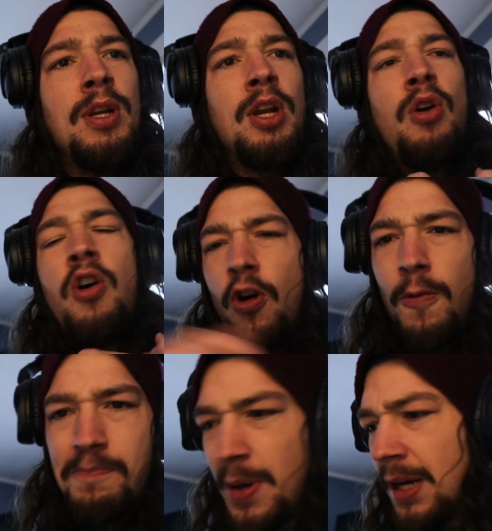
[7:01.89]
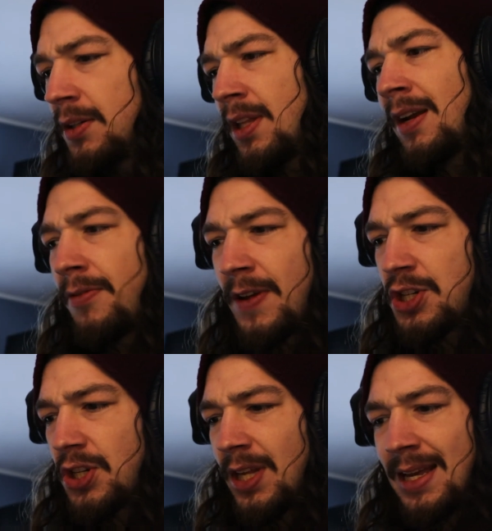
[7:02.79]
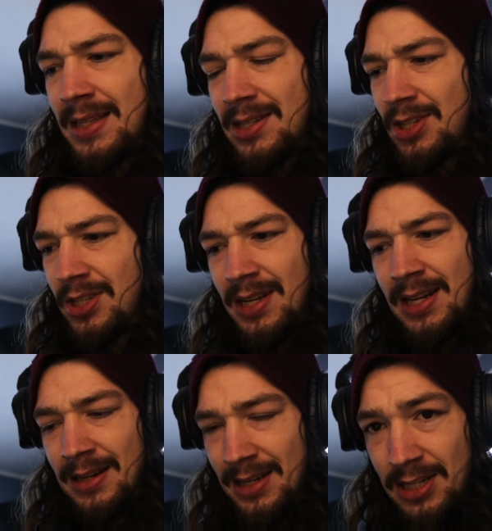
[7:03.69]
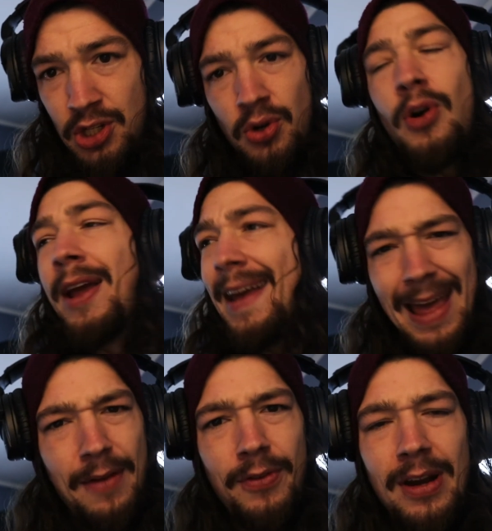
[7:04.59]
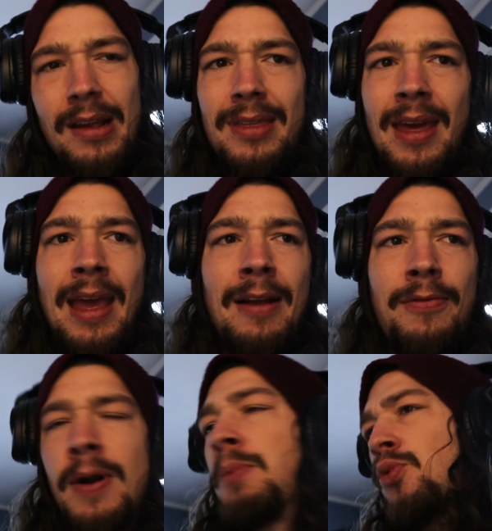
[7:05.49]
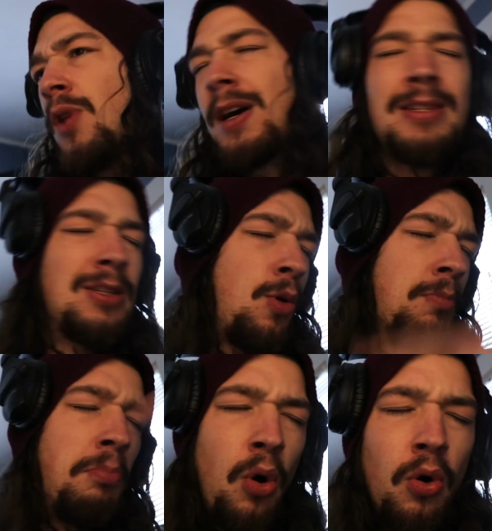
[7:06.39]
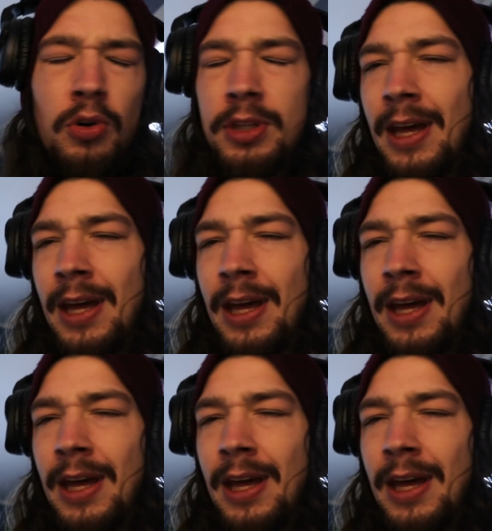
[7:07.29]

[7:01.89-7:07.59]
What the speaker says: your whole build, and eventually it's just gonna destroy everything from rust or mold.